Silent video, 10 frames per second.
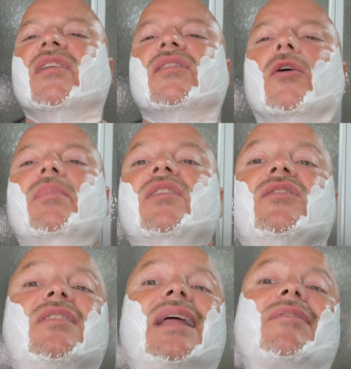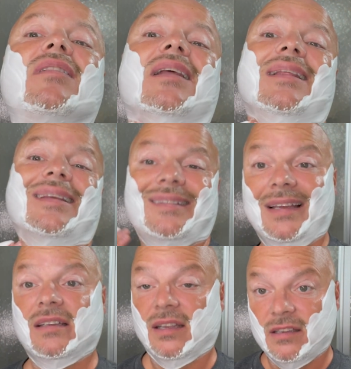This soap is definitely, the
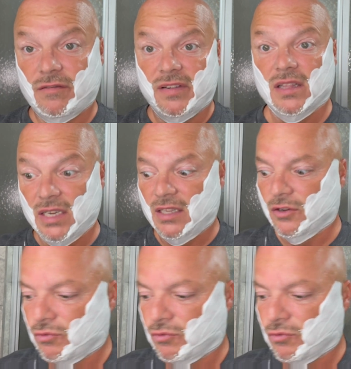scent is filling the